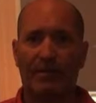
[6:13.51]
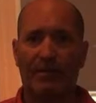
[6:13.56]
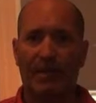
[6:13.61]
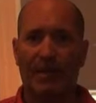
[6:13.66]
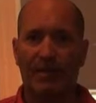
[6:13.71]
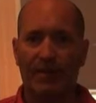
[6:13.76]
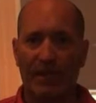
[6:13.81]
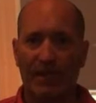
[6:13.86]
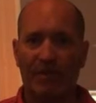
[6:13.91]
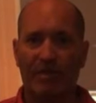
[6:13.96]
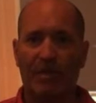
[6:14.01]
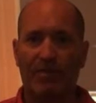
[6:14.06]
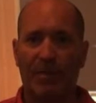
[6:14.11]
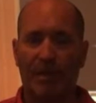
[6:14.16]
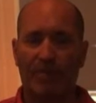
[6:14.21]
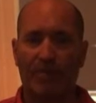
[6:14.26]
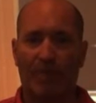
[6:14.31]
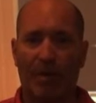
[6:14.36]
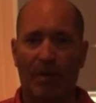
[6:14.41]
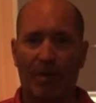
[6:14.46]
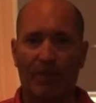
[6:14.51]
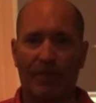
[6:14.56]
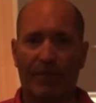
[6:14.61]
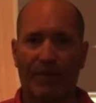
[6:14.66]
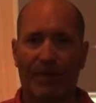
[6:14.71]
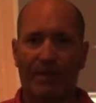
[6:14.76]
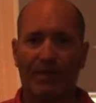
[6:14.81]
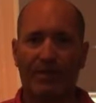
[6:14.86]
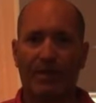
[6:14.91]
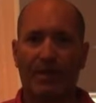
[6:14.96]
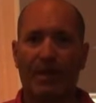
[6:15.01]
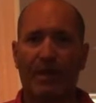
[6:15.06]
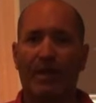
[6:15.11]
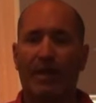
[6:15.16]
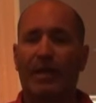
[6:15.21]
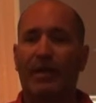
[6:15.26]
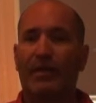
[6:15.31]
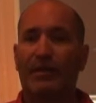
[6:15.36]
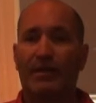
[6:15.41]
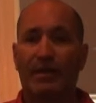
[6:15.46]
it needs to be perfect.
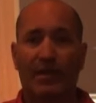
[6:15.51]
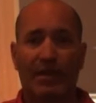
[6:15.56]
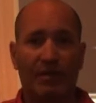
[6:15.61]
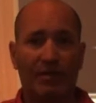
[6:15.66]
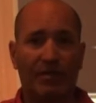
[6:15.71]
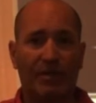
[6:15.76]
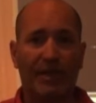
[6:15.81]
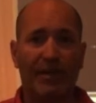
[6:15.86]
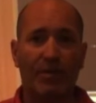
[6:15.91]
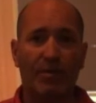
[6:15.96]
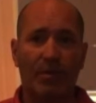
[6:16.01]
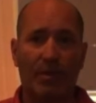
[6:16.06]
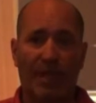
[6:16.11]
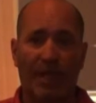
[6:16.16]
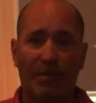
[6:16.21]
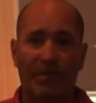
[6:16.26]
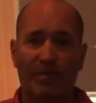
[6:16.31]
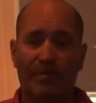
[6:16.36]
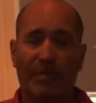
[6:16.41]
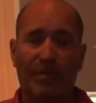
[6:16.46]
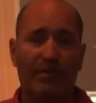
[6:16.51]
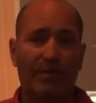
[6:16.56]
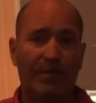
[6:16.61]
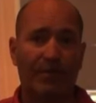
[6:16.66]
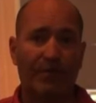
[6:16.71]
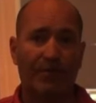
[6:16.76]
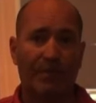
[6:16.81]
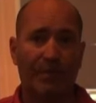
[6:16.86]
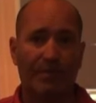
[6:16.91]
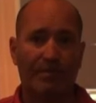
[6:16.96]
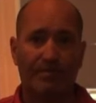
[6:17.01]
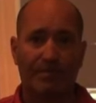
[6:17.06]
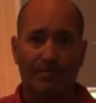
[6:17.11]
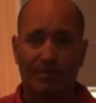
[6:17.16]
The casino gig's a bit different.